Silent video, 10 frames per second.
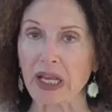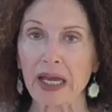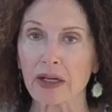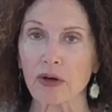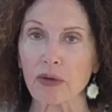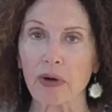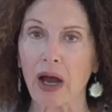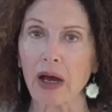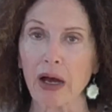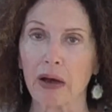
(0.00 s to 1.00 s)
bladder
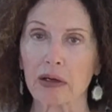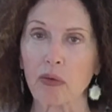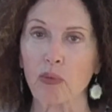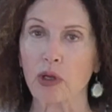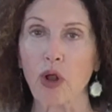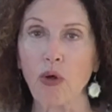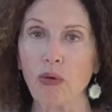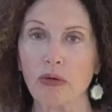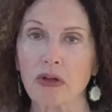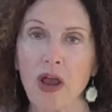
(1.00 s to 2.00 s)
uh, will
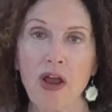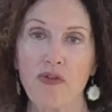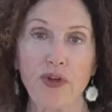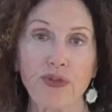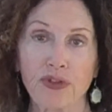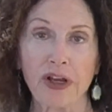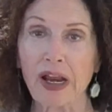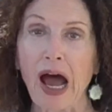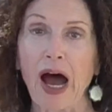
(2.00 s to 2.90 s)
hold 15